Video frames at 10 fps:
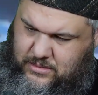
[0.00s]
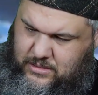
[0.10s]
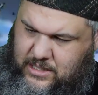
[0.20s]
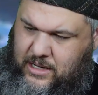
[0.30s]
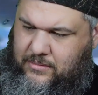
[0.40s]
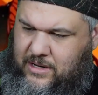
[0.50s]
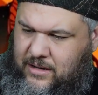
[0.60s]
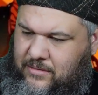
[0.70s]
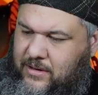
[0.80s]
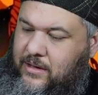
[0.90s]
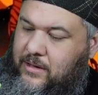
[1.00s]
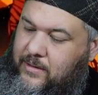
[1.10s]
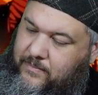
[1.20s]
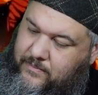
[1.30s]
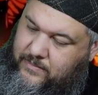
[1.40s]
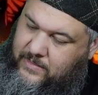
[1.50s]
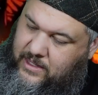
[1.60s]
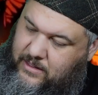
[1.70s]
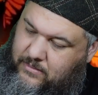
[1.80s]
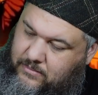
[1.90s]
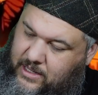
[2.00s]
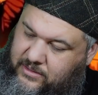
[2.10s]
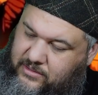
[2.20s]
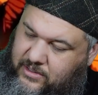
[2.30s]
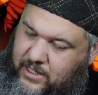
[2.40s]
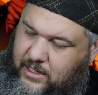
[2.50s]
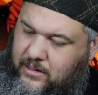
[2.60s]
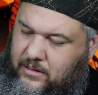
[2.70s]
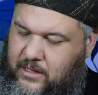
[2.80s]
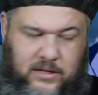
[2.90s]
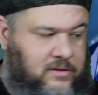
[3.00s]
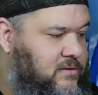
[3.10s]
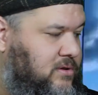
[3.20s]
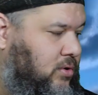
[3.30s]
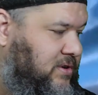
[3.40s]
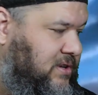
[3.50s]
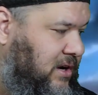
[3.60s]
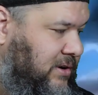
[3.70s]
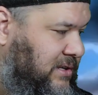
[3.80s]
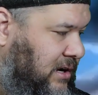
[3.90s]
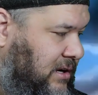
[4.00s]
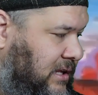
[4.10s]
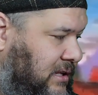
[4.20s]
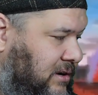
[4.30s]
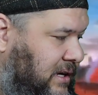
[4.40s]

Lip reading: Yeah, no. Basically, his torso is all that there